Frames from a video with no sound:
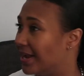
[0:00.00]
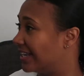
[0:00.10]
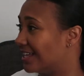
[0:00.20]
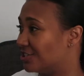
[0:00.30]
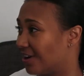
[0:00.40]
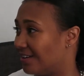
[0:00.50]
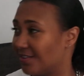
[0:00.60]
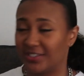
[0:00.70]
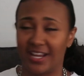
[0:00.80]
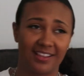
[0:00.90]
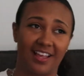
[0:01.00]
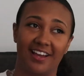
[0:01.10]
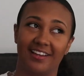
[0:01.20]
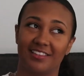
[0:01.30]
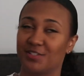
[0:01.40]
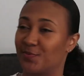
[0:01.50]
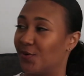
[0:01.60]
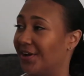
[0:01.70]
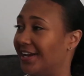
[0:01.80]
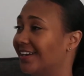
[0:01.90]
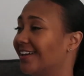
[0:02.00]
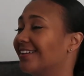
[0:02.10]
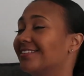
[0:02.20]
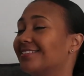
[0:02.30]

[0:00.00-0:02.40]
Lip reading: making that drive every day, like, at this point.